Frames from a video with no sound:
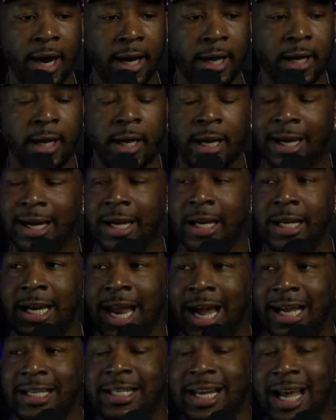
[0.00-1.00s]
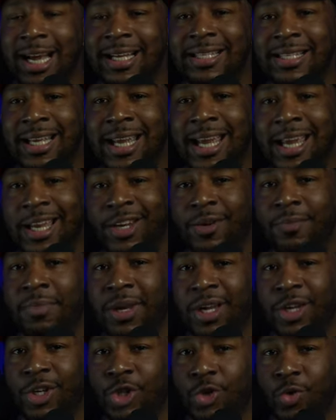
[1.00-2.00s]
right and that's not saying
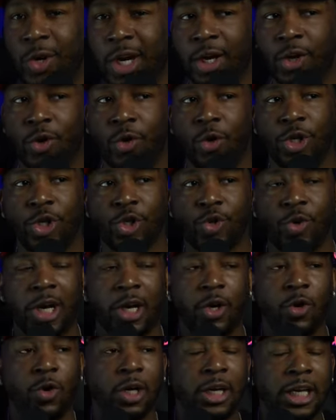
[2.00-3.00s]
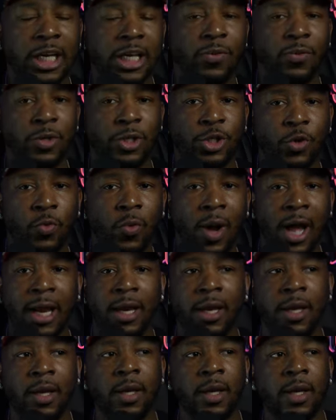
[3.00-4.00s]
be a trick or trick or lead with your
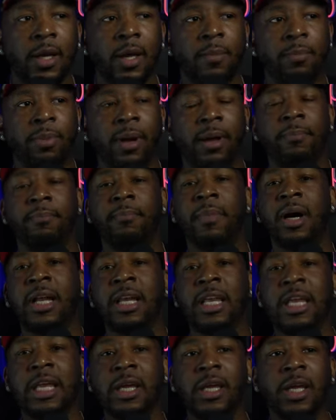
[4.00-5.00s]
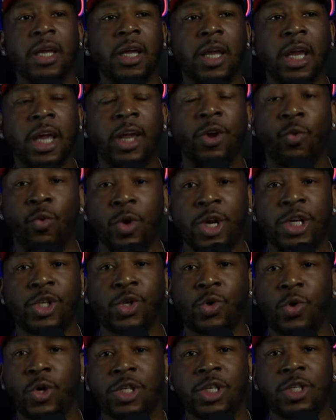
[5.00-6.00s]
wallet but money and
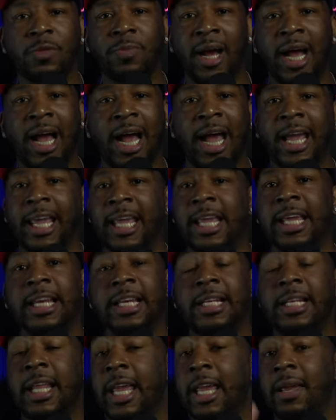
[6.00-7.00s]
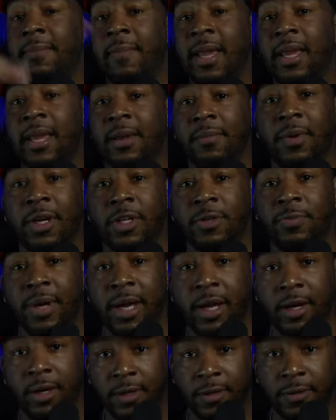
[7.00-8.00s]
resources behind anything make it
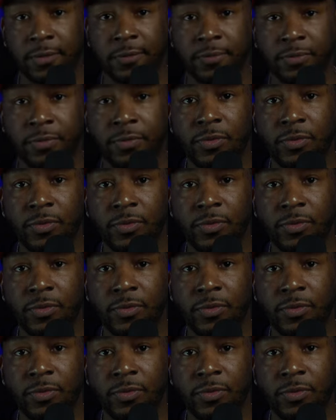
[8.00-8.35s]
much better